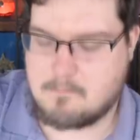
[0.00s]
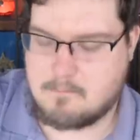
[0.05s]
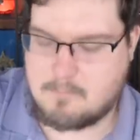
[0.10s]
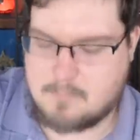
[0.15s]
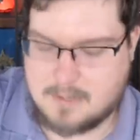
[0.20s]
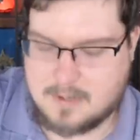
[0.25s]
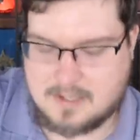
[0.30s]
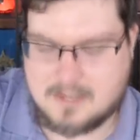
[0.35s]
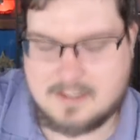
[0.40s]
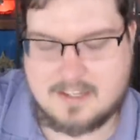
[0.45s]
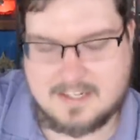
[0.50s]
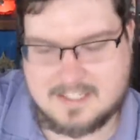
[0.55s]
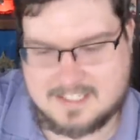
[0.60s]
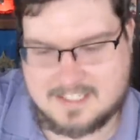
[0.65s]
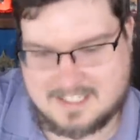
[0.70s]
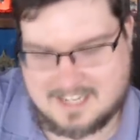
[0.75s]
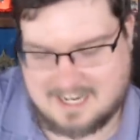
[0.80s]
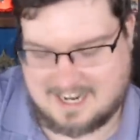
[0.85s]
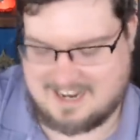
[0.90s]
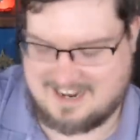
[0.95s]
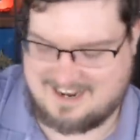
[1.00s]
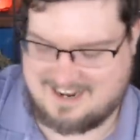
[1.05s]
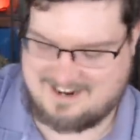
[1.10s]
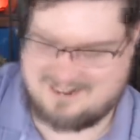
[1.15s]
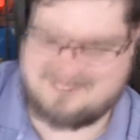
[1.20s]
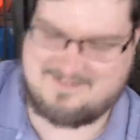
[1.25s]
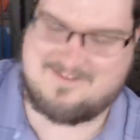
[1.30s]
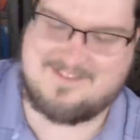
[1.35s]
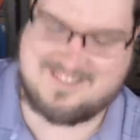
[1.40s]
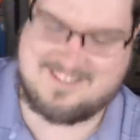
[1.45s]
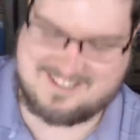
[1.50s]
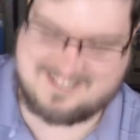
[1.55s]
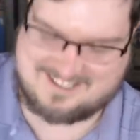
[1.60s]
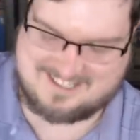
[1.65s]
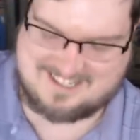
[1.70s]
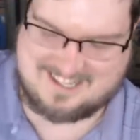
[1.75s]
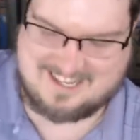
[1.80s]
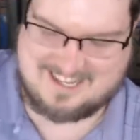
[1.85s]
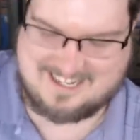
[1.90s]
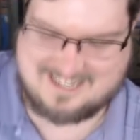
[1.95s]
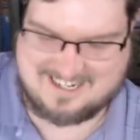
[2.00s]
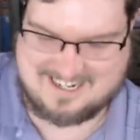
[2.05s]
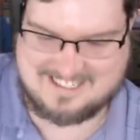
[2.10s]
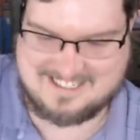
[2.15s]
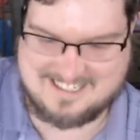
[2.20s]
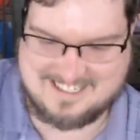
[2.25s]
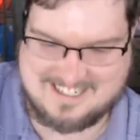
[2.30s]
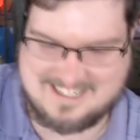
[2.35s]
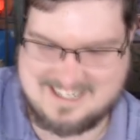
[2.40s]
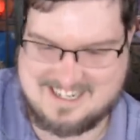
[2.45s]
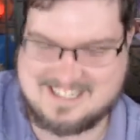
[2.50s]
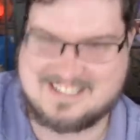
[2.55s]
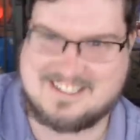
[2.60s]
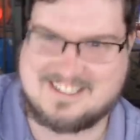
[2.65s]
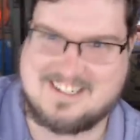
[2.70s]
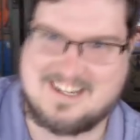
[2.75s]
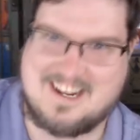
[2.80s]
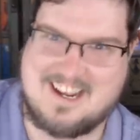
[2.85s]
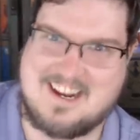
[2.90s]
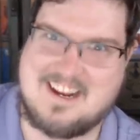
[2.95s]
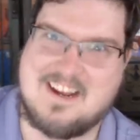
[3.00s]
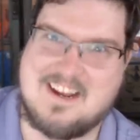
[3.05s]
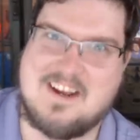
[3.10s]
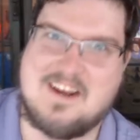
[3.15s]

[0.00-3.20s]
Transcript: billion times like I did yesterday,